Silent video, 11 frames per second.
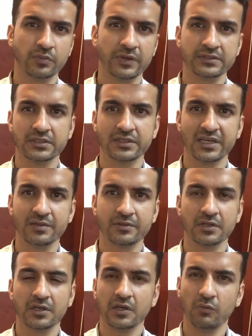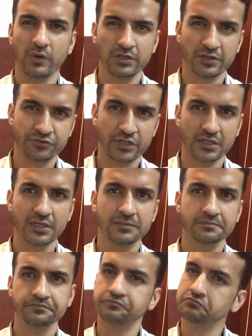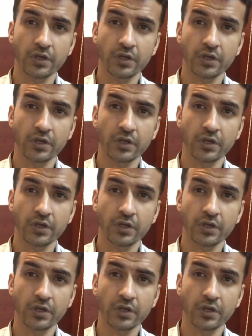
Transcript: question types where you're struggling,